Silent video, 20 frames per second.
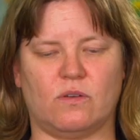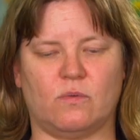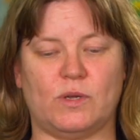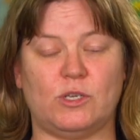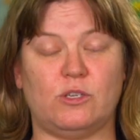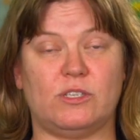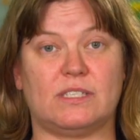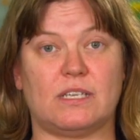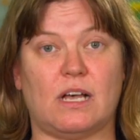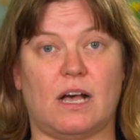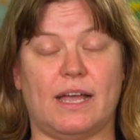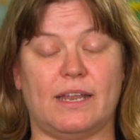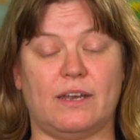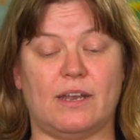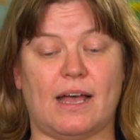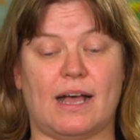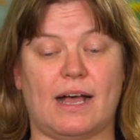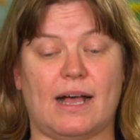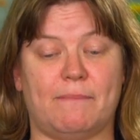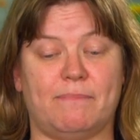When you
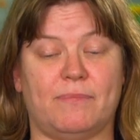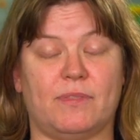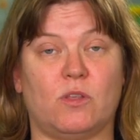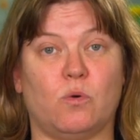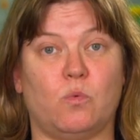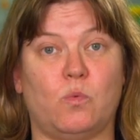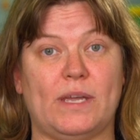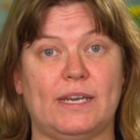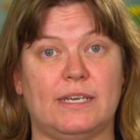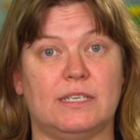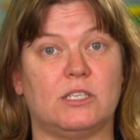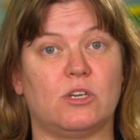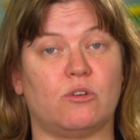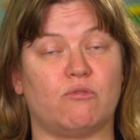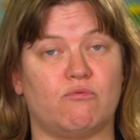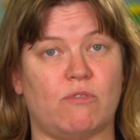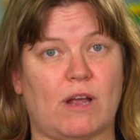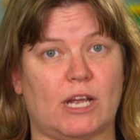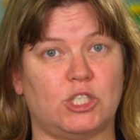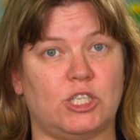sign the wind
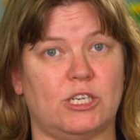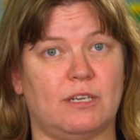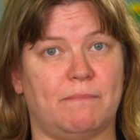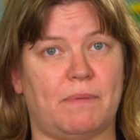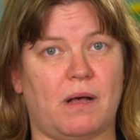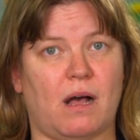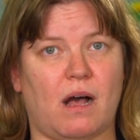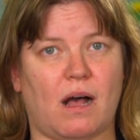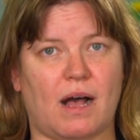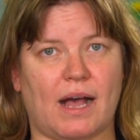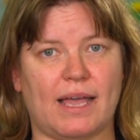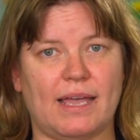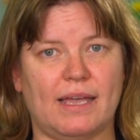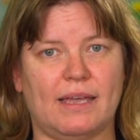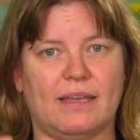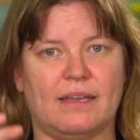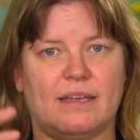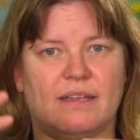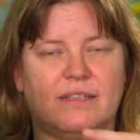rushing by,